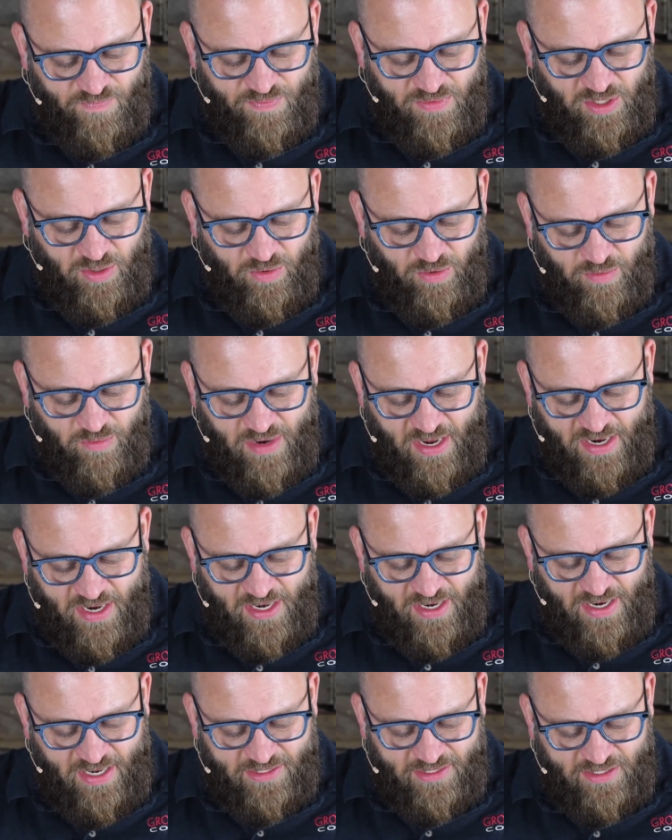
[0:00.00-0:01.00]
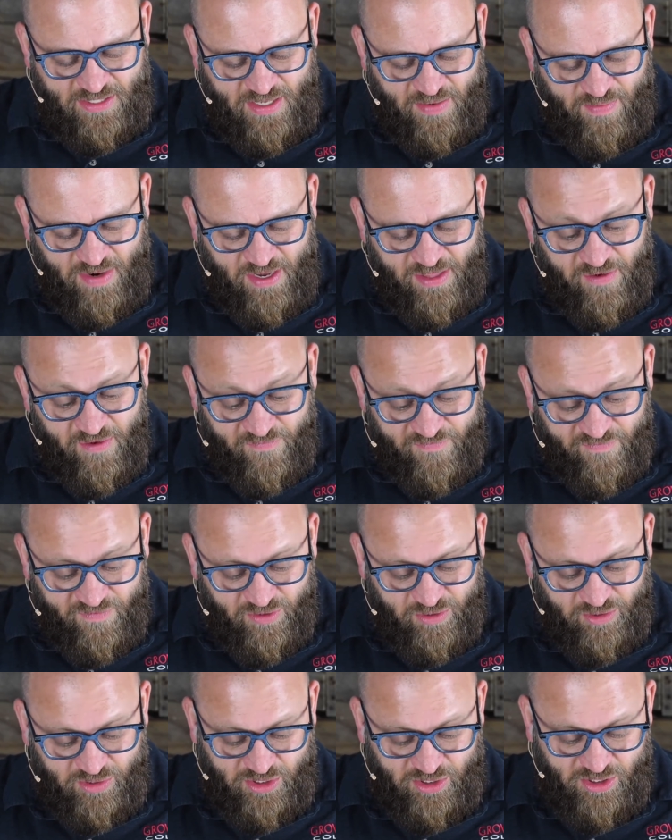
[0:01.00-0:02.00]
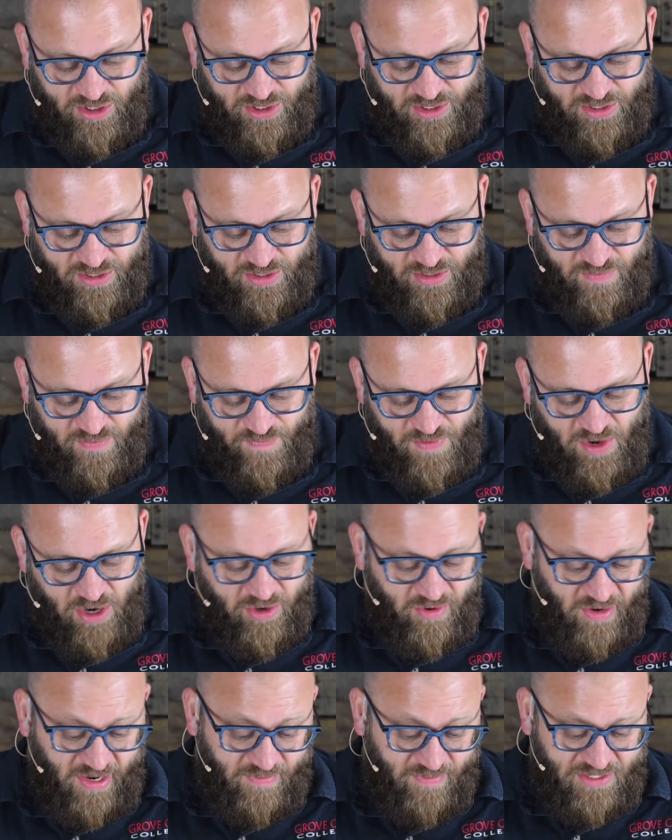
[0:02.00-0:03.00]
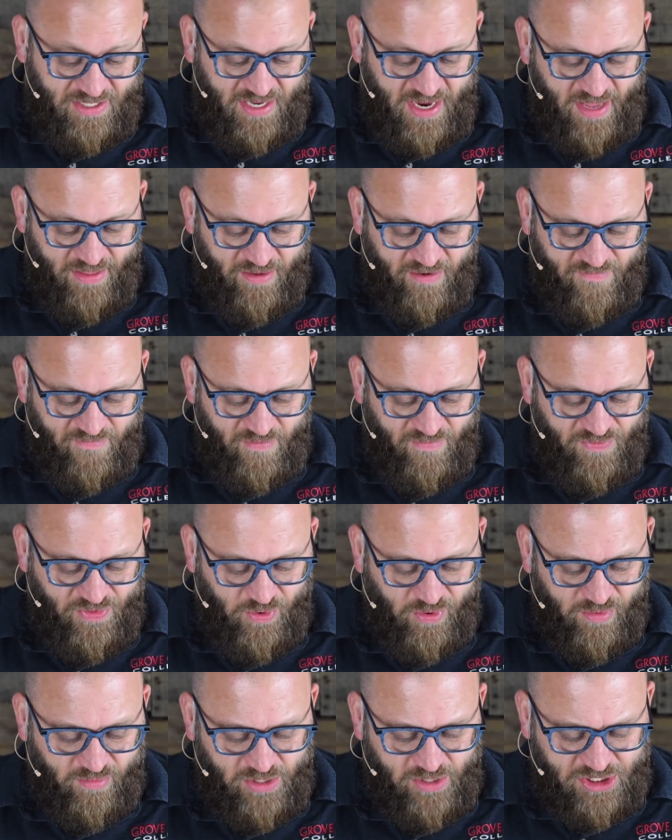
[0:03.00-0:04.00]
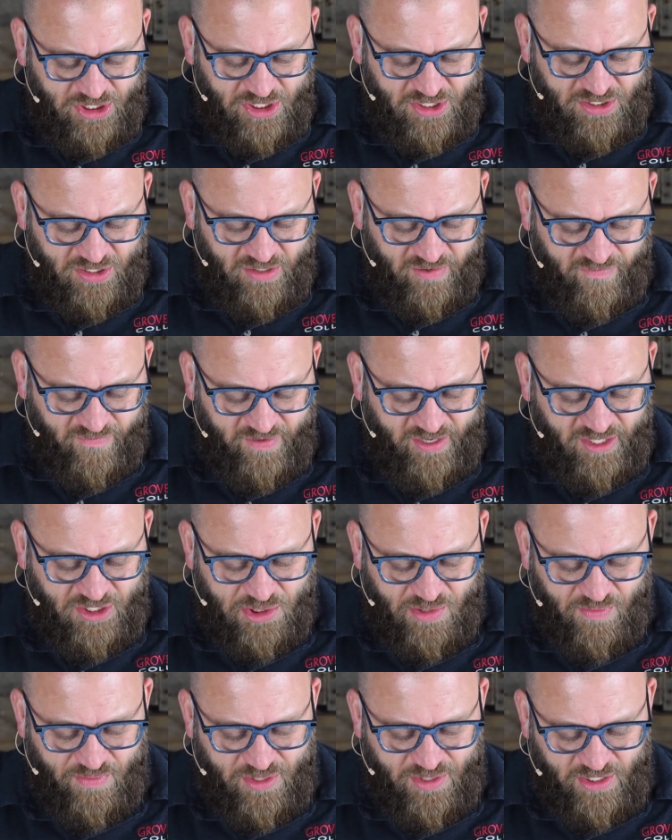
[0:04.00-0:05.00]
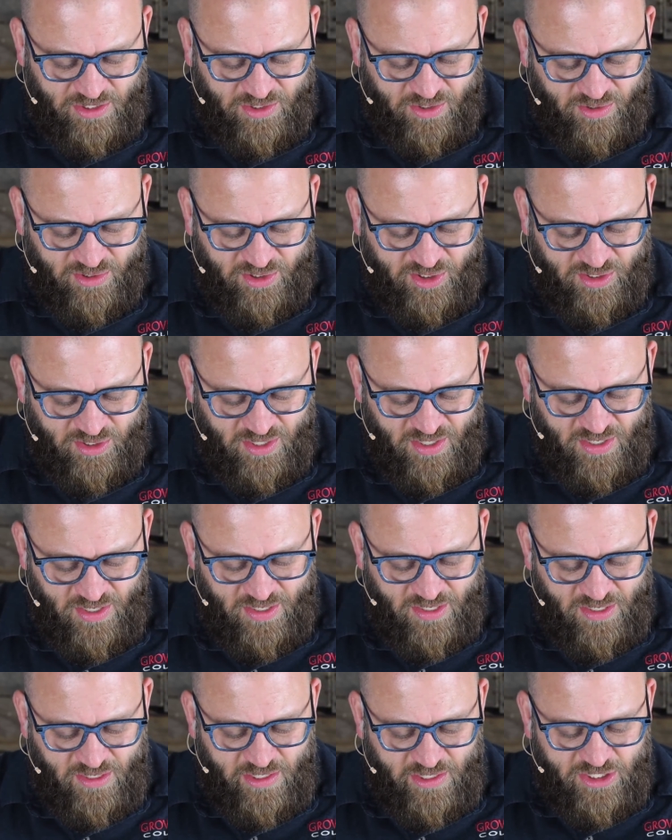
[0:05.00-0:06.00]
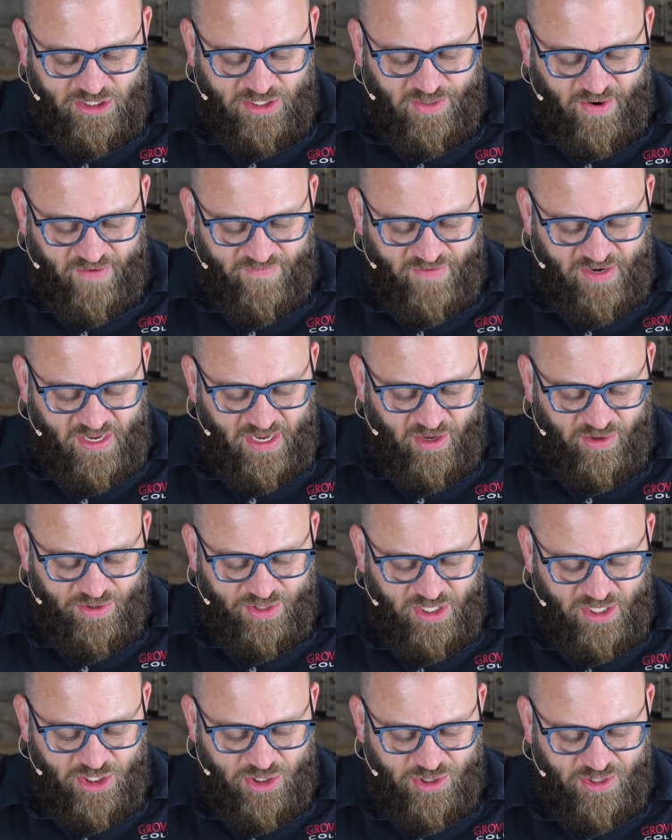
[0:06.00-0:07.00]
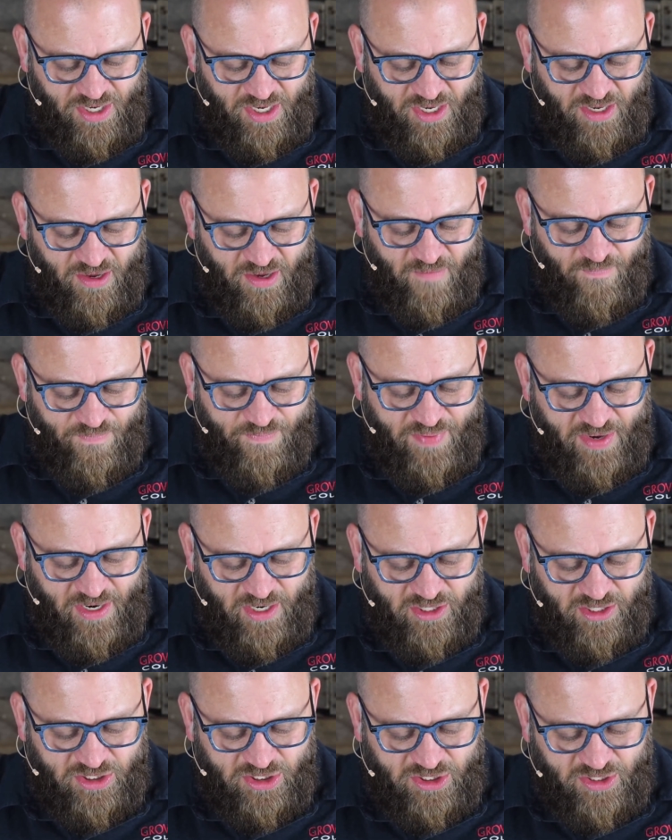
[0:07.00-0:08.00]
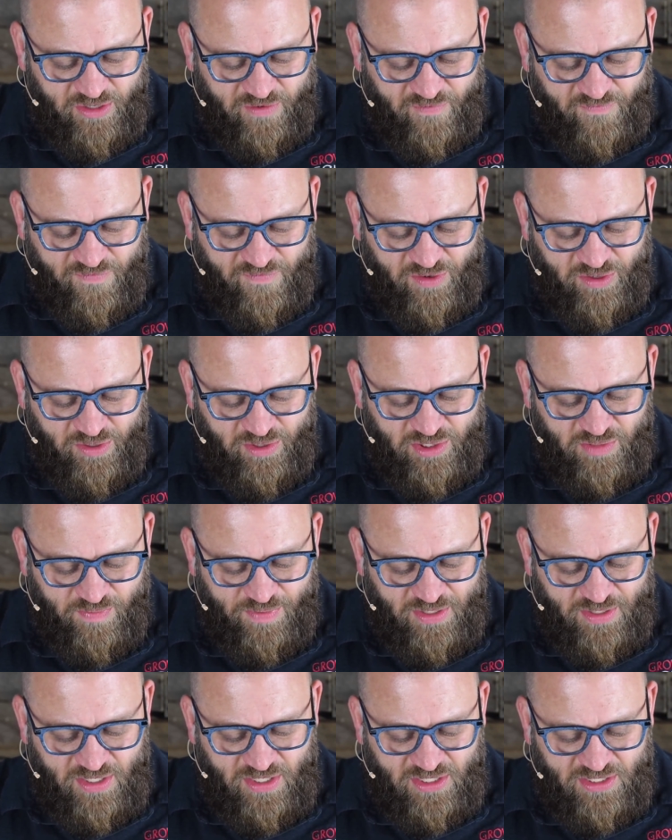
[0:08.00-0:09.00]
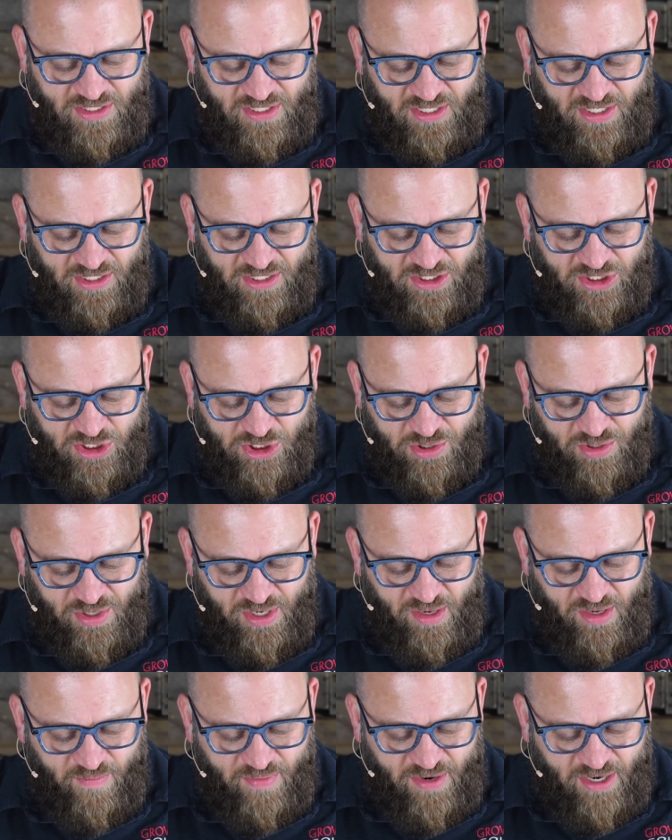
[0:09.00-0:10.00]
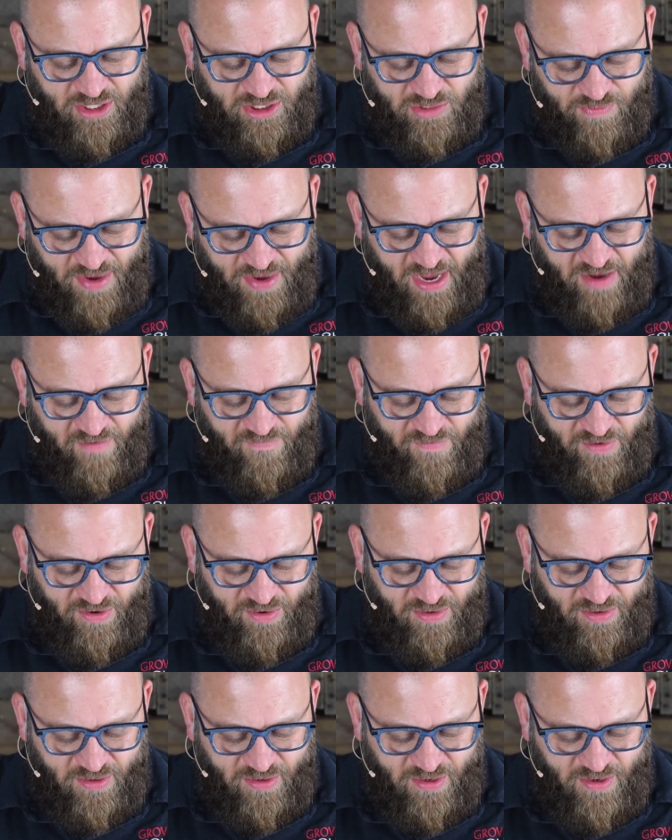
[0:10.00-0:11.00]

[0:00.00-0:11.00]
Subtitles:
You will recognize them by their fruits. Are grapes gathered from thorn bushes or figs from thistles? So every healthy tree bears good fruit, but the diseased tree bears bad fruit.